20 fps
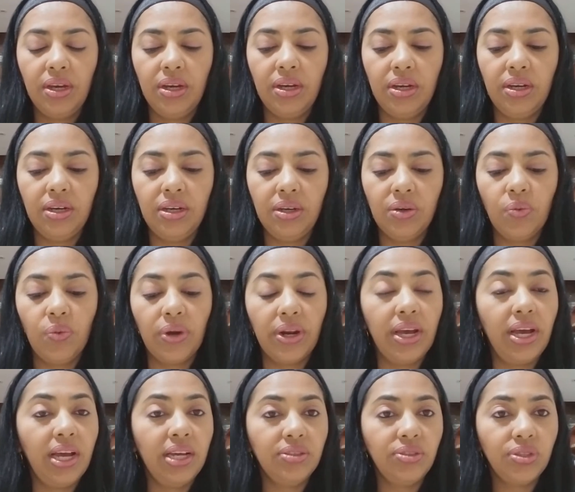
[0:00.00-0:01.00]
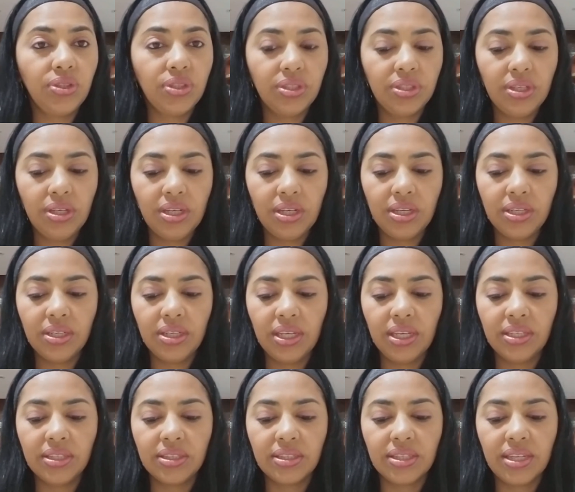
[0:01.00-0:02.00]
what I understand
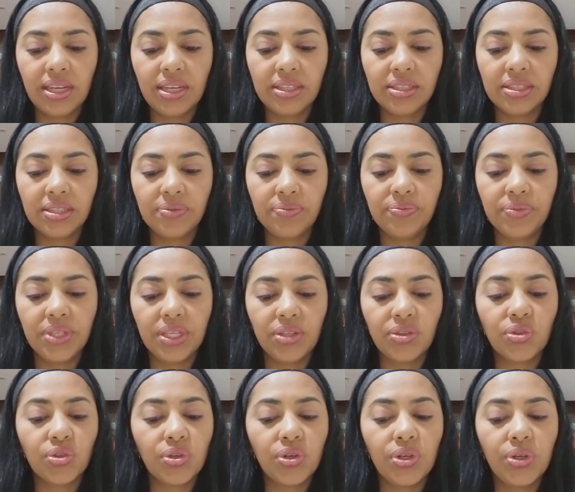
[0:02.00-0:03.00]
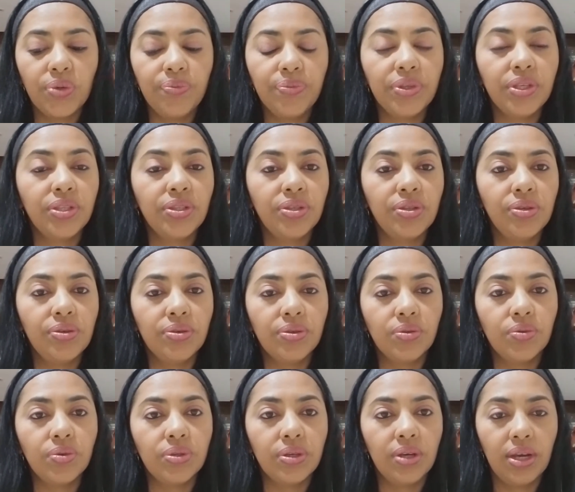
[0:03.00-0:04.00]
is that this term is used
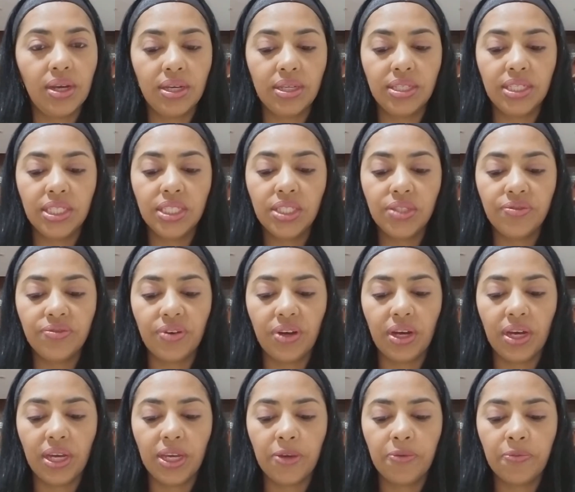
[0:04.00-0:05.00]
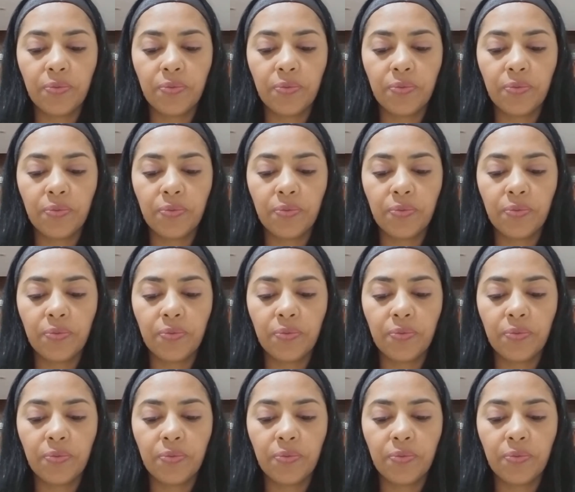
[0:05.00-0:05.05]
to identify